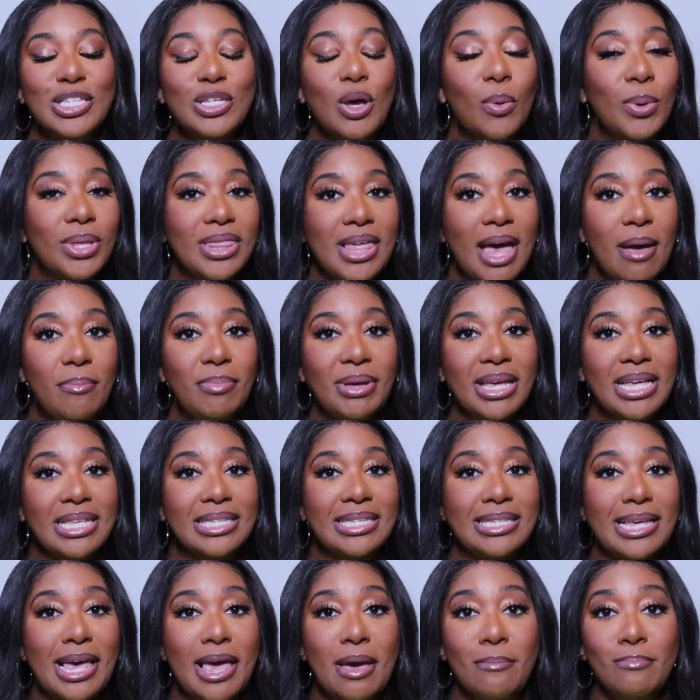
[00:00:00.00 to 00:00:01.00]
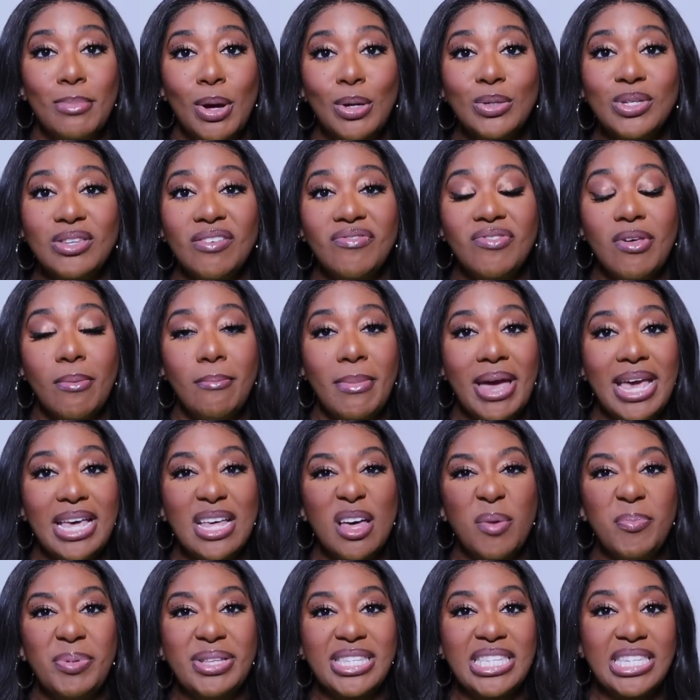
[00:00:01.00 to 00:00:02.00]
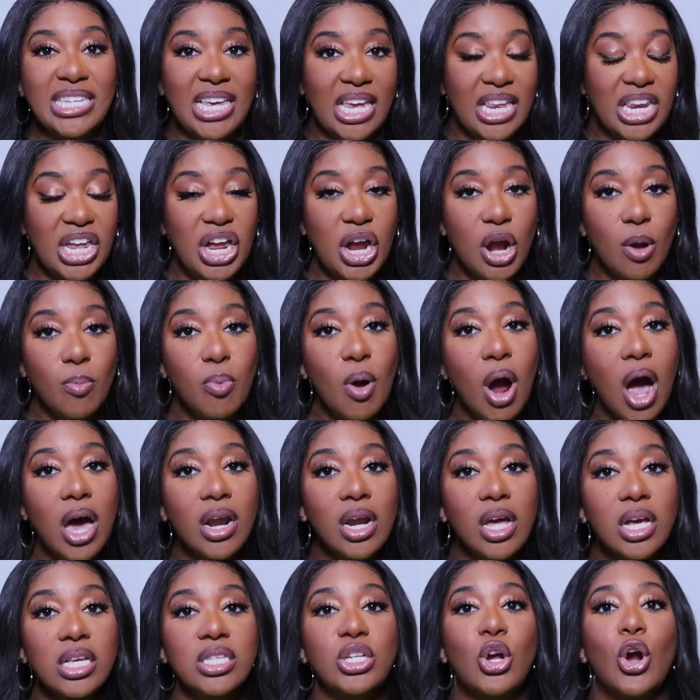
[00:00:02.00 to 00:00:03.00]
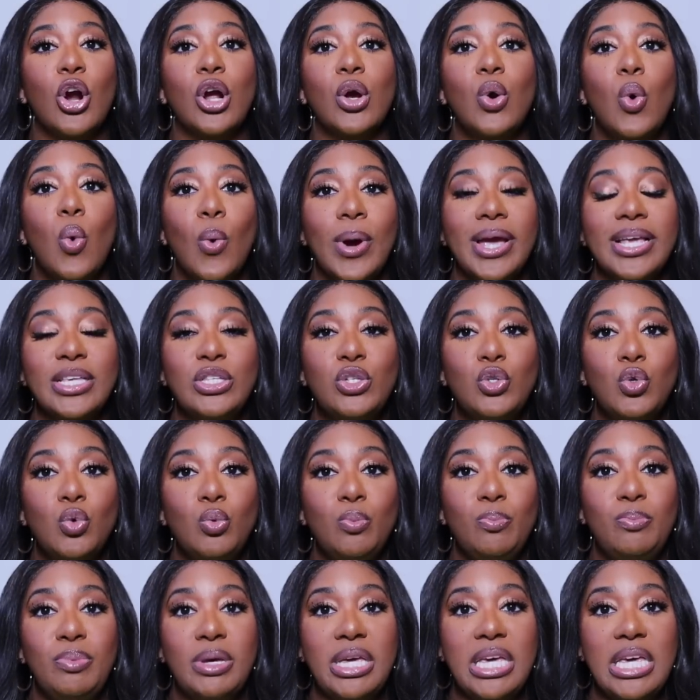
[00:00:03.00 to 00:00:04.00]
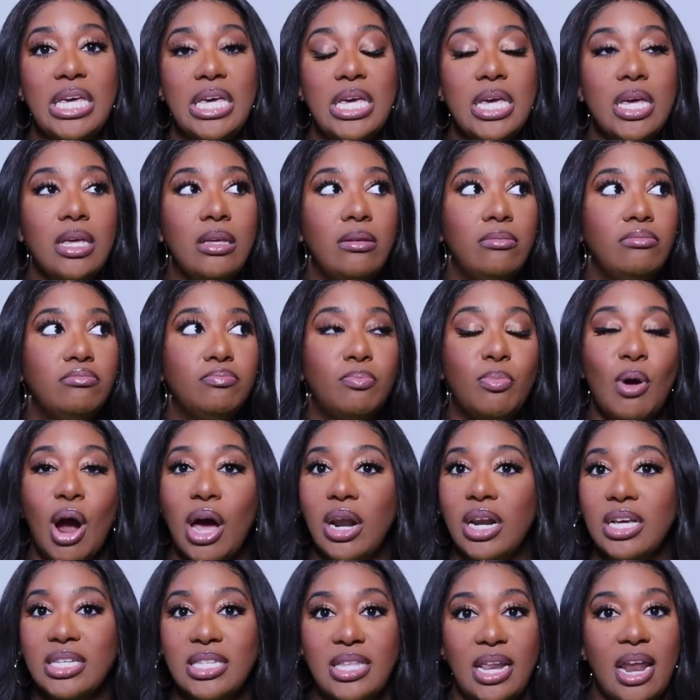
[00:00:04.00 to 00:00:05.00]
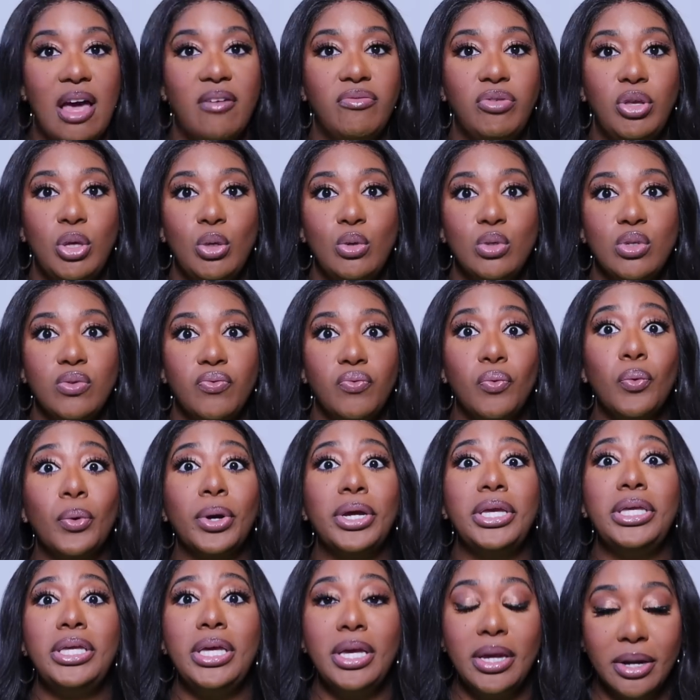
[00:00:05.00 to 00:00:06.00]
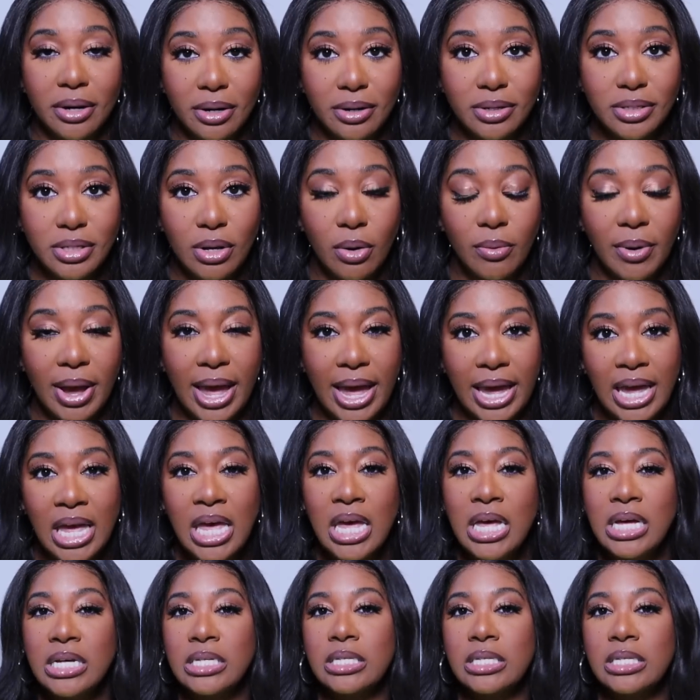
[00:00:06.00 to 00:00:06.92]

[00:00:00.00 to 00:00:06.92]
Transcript: So with that being said, most of the makeup and skincare products are going to be products that I've used for years. Okay.